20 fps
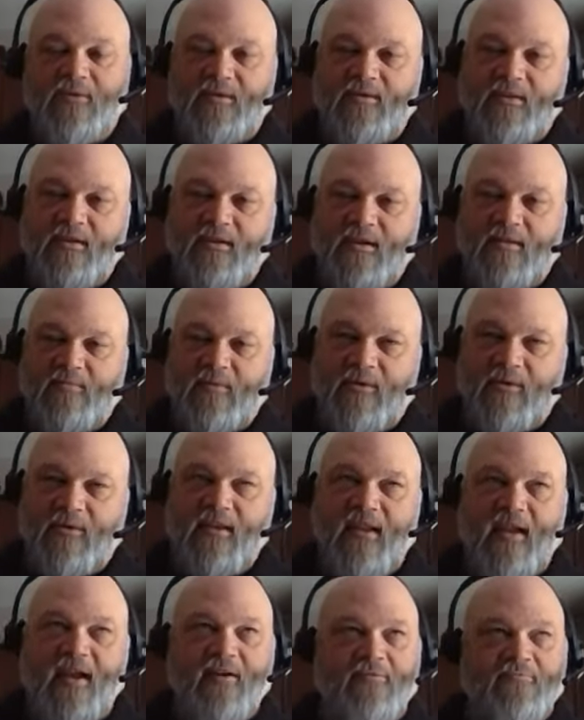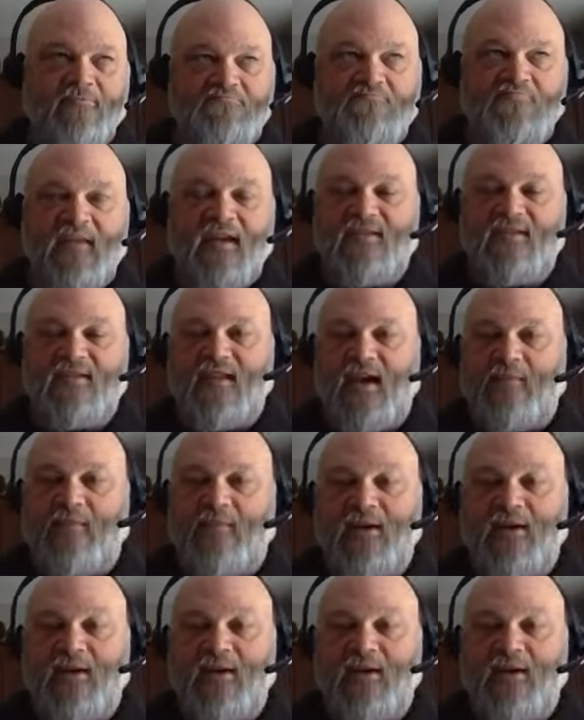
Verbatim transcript: And uh, but right now it's that.